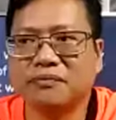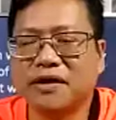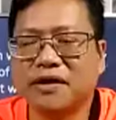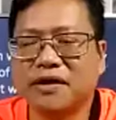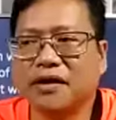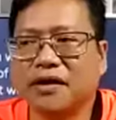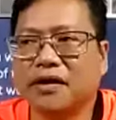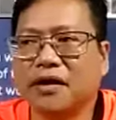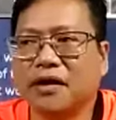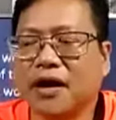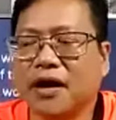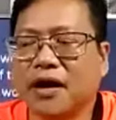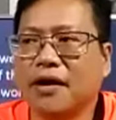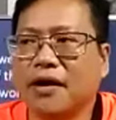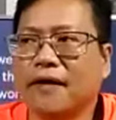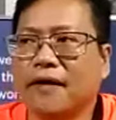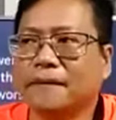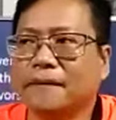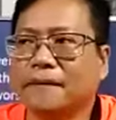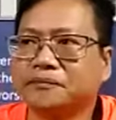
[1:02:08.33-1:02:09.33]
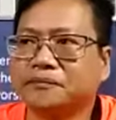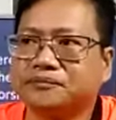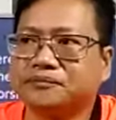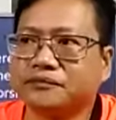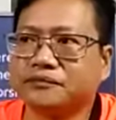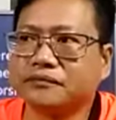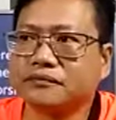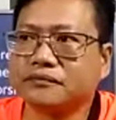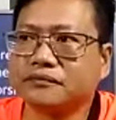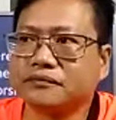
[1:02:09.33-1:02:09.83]
You should be
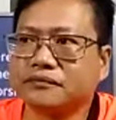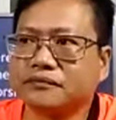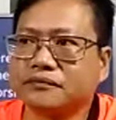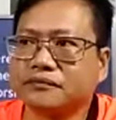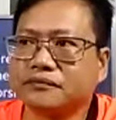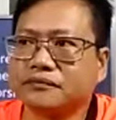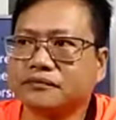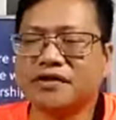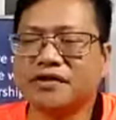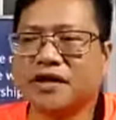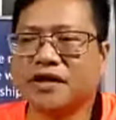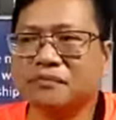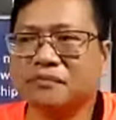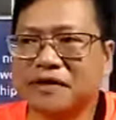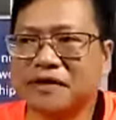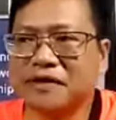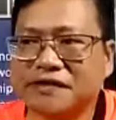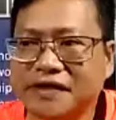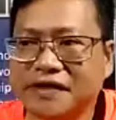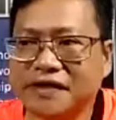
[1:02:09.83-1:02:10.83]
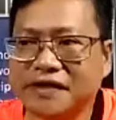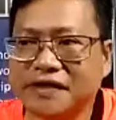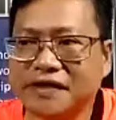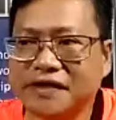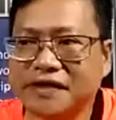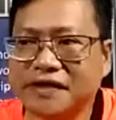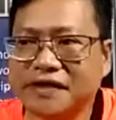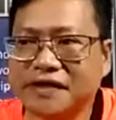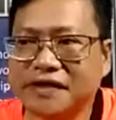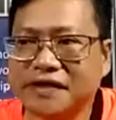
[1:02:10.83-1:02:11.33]
you should not be seeking
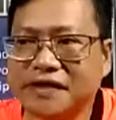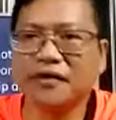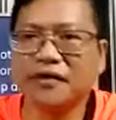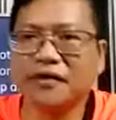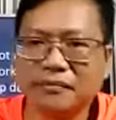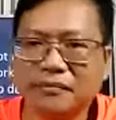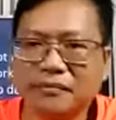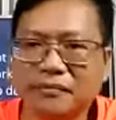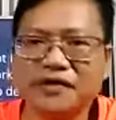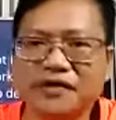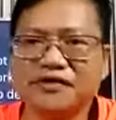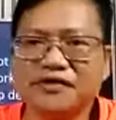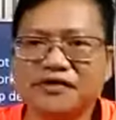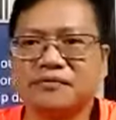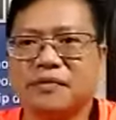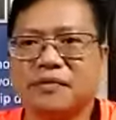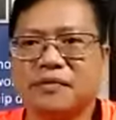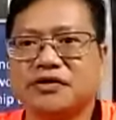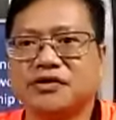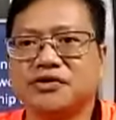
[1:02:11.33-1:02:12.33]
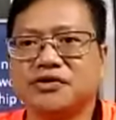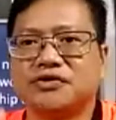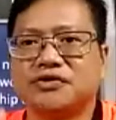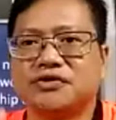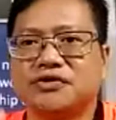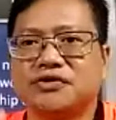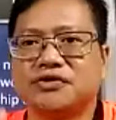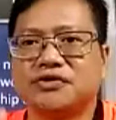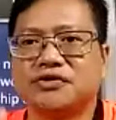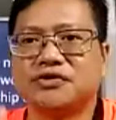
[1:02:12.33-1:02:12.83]
other means, but you should
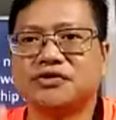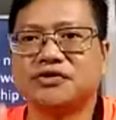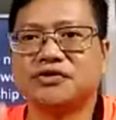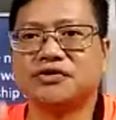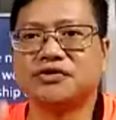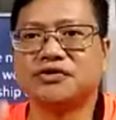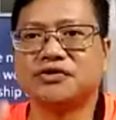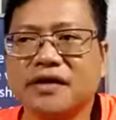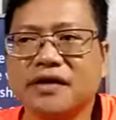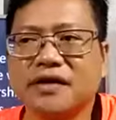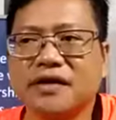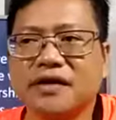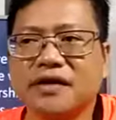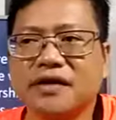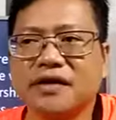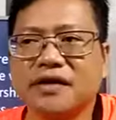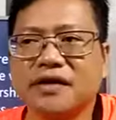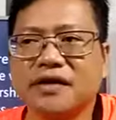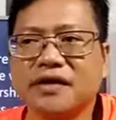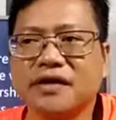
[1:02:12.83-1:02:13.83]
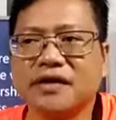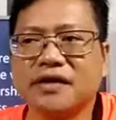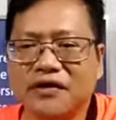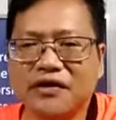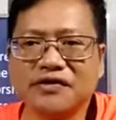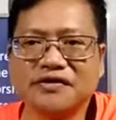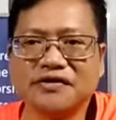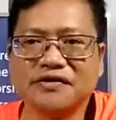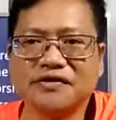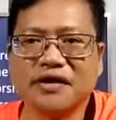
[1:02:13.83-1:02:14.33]
seek
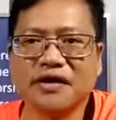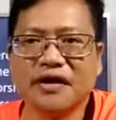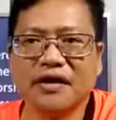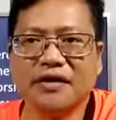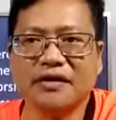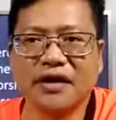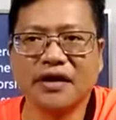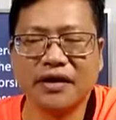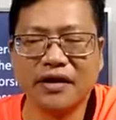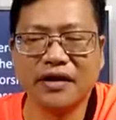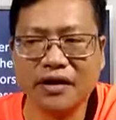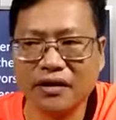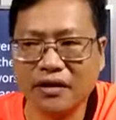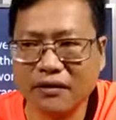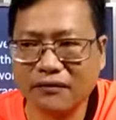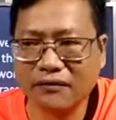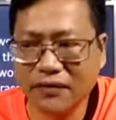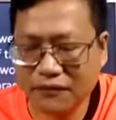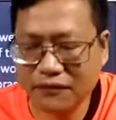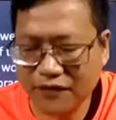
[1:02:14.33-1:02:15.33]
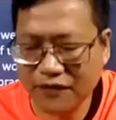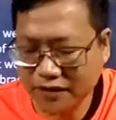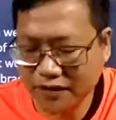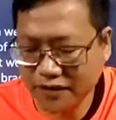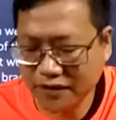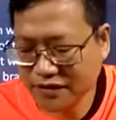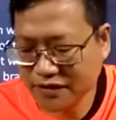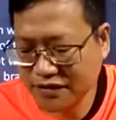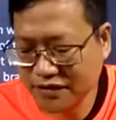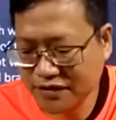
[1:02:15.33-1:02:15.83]
first the kingdom of God and
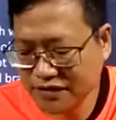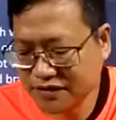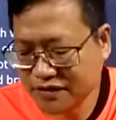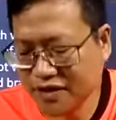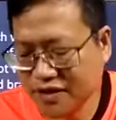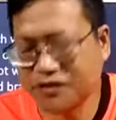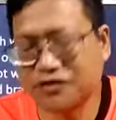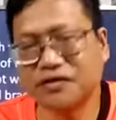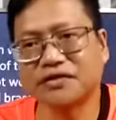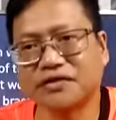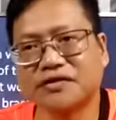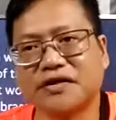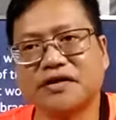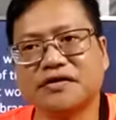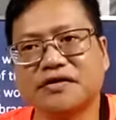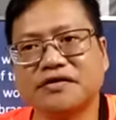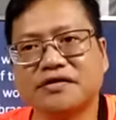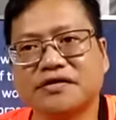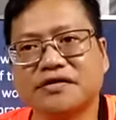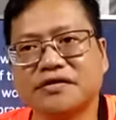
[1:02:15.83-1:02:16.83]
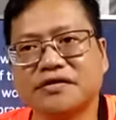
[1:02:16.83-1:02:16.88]
His righteousness,